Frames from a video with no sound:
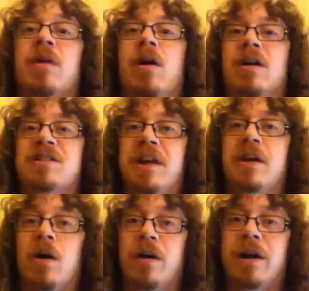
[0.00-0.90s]

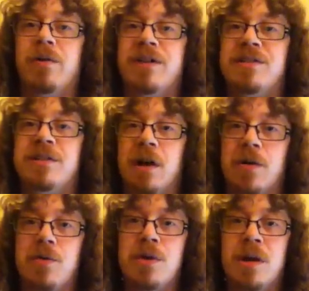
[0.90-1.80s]
Sega Arcade Racers
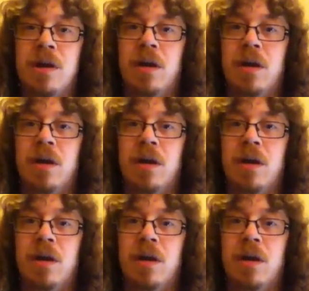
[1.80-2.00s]
Go,